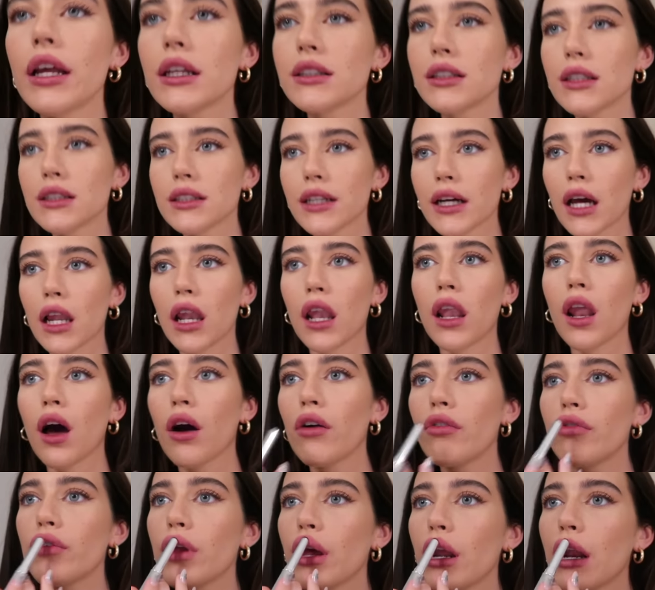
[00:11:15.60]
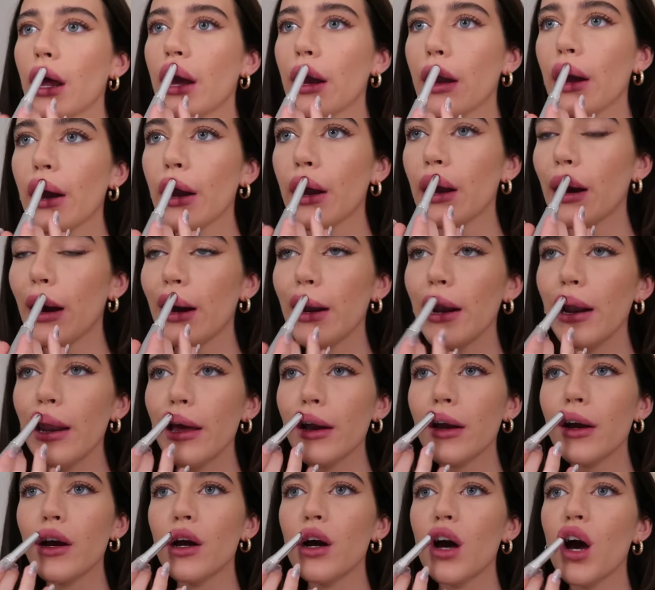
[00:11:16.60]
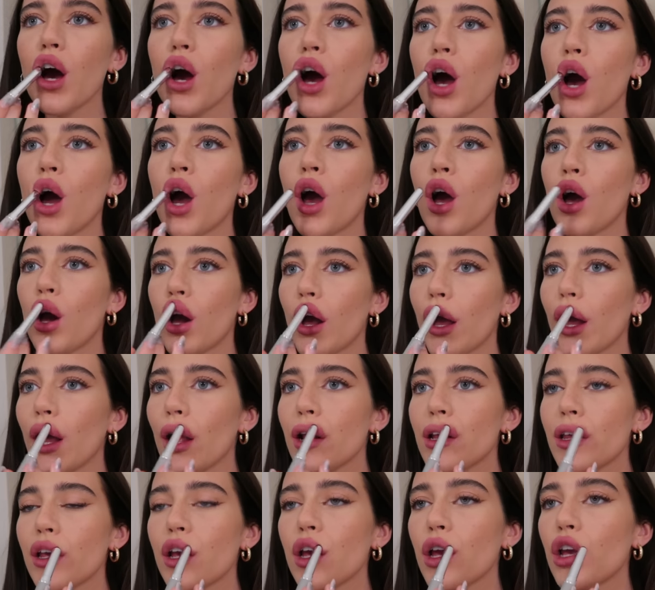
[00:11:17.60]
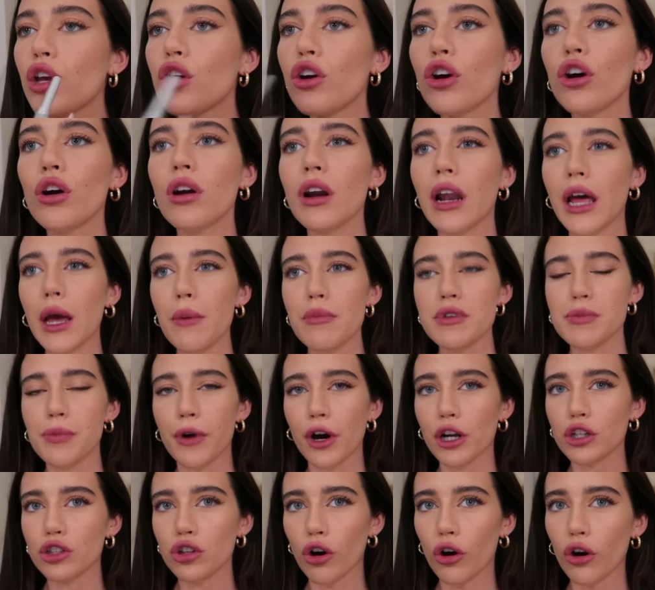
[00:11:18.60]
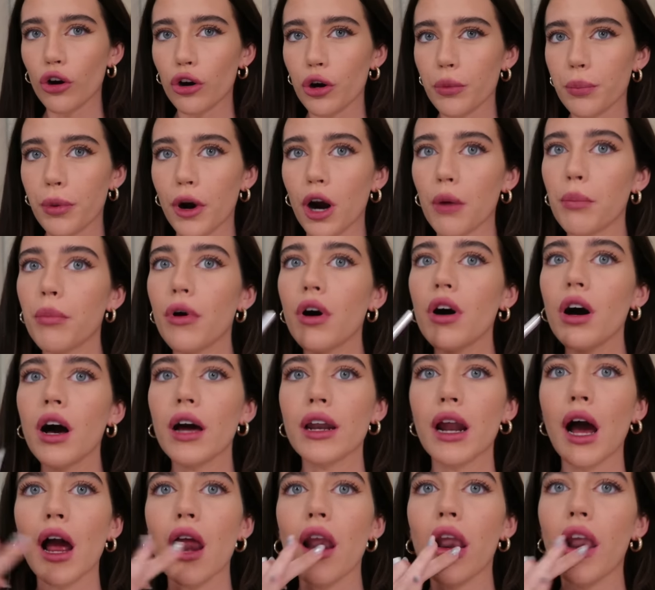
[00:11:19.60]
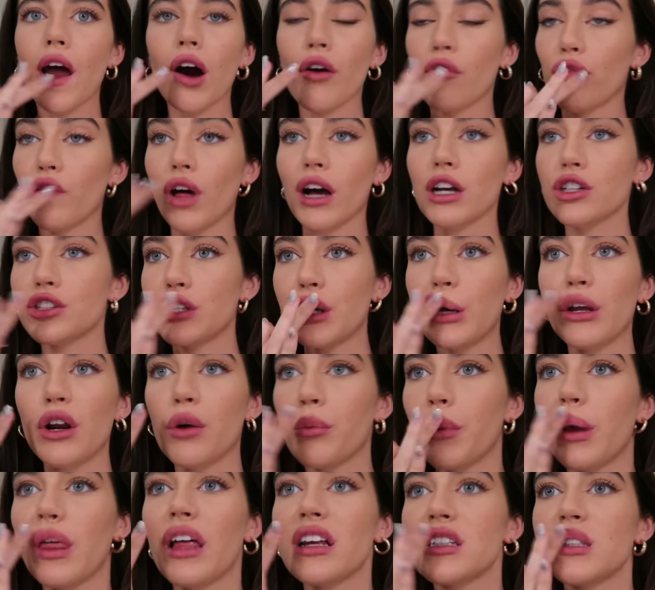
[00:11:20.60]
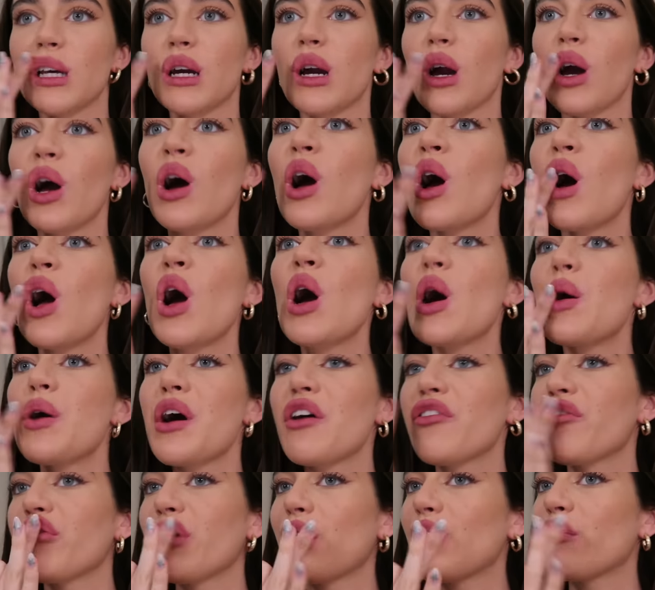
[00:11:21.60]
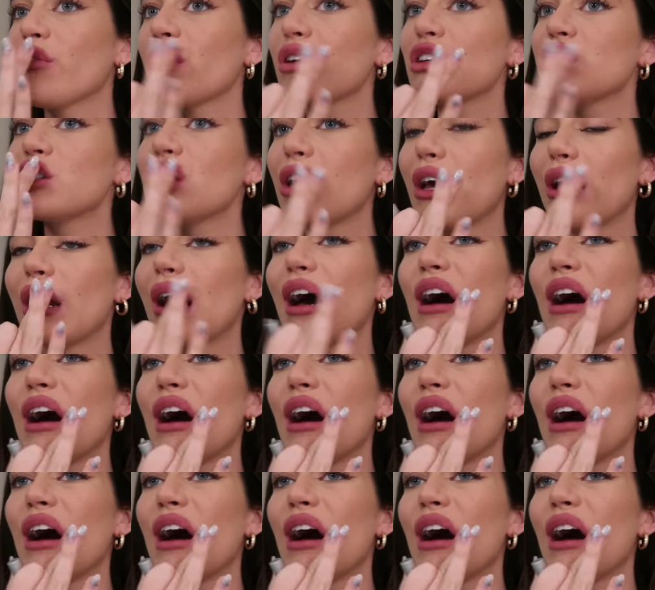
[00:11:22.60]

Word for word: it's just like a lovely like kind of like it's like your lips but a darker purple and I love that shade on me that's like my favorite shade